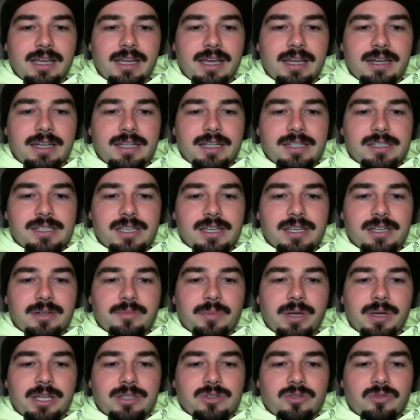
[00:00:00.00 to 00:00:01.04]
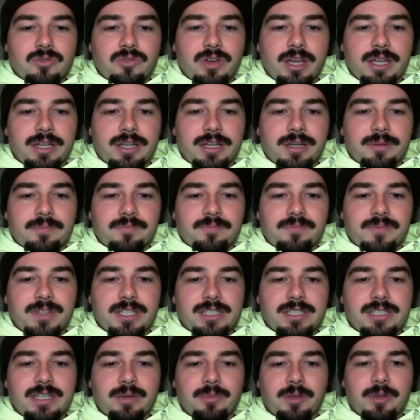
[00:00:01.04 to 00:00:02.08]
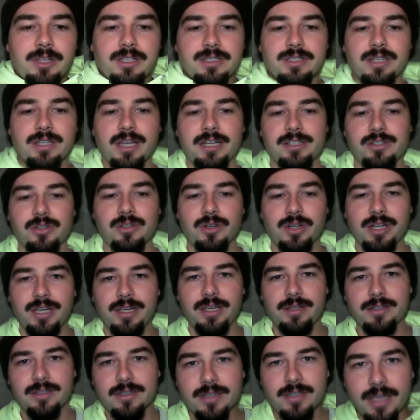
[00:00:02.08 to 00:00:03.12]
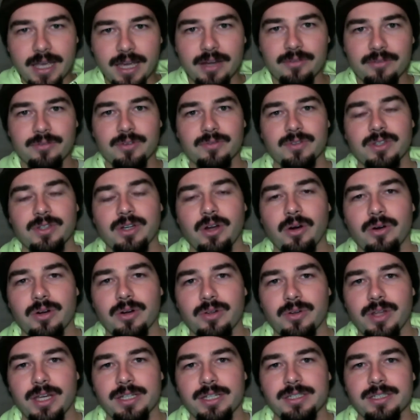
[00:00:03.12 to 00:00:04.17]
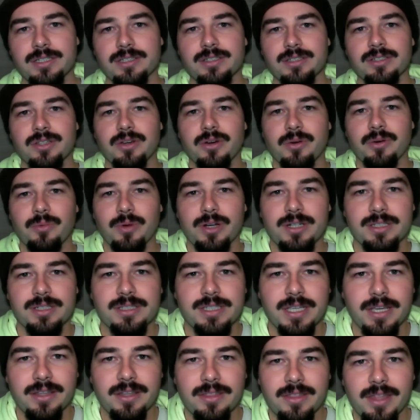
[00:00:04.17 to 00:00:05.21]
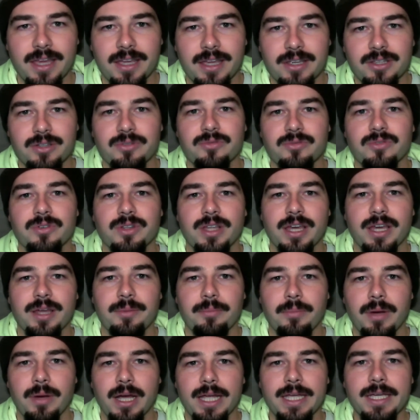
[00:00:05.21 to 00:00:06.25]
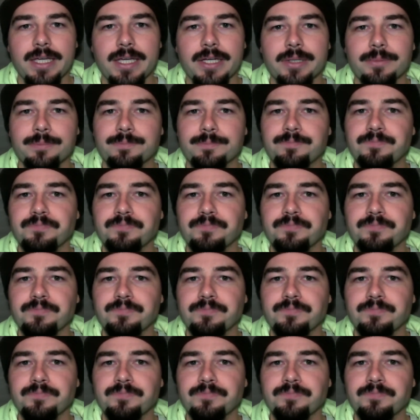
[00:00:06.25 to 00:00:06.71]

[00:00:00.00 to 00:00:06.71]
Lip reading: And he's in Pennsylvania. He sent me this nice hoodie and a $50 donation, so I wanted to say thank you for that, Mike.